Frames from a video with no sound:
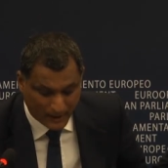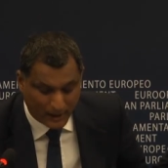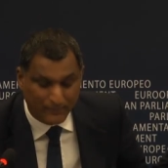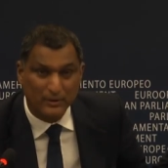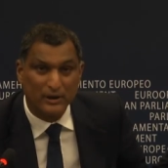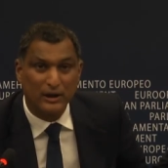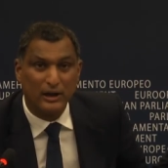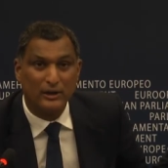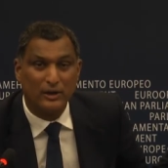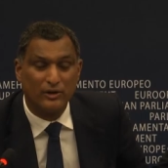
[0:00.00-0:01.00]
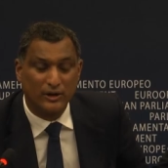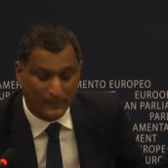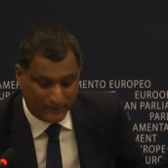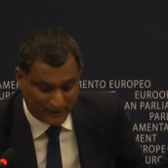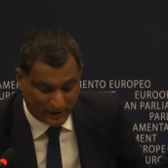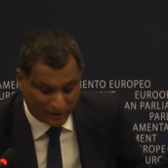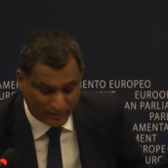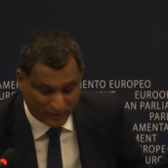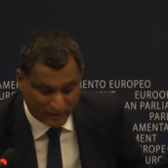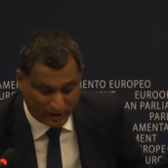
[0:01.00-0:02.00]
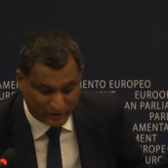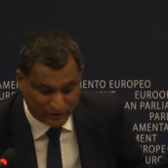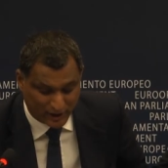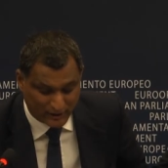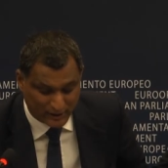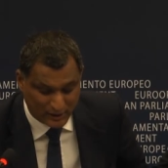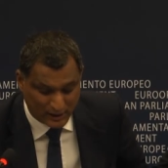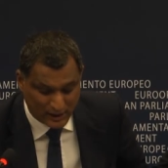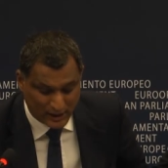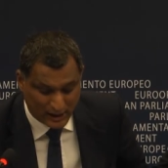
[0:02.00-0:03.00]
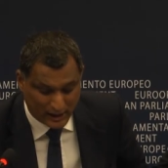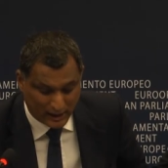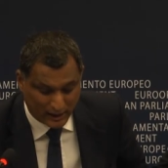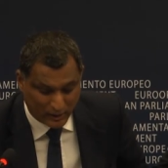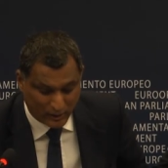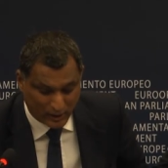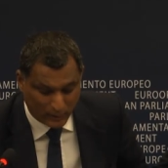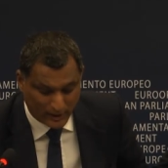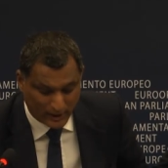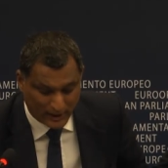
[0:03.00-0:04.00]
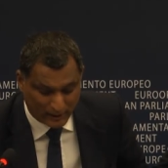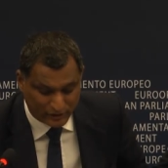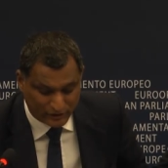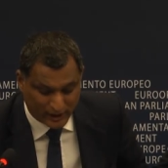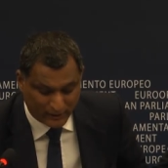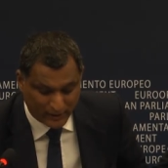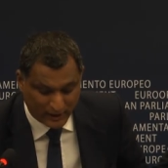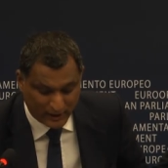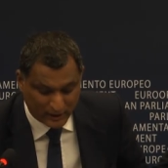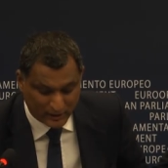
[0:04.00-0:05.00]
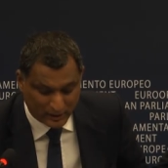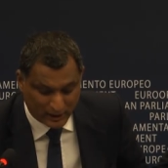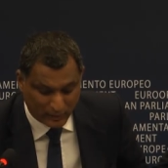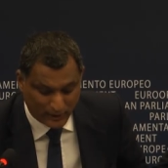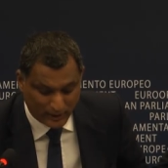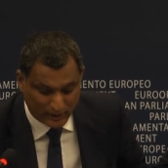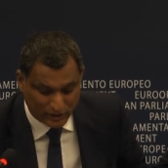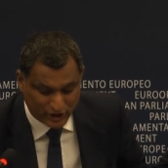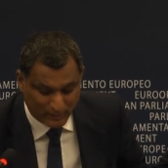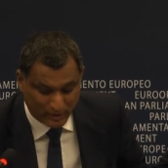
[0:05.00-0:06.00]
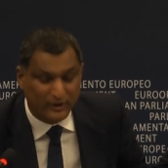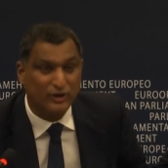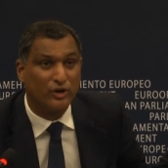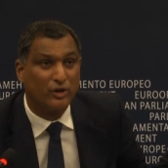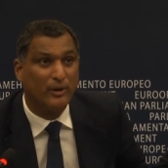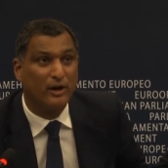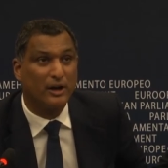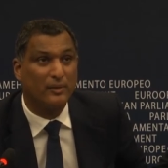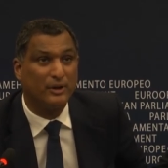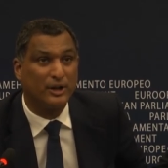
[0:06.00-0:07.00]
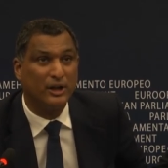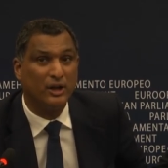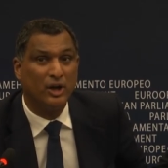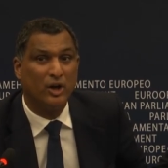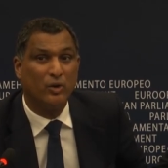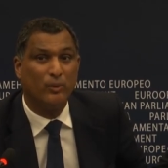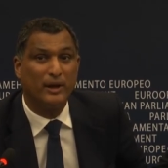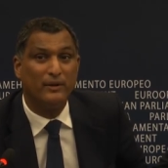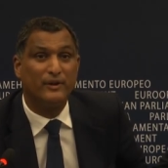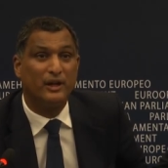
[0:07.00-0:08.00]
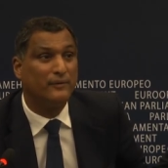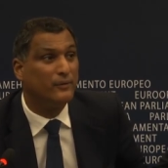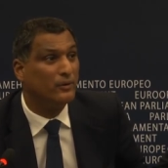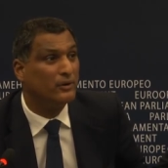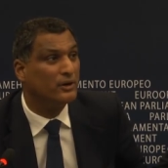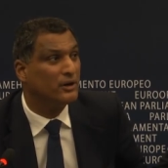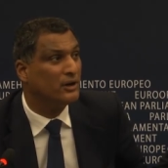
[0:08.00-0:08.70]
On a couple of announcements, last night, we announced that the chairman of the Internal Market Committee will be Vicky Ford.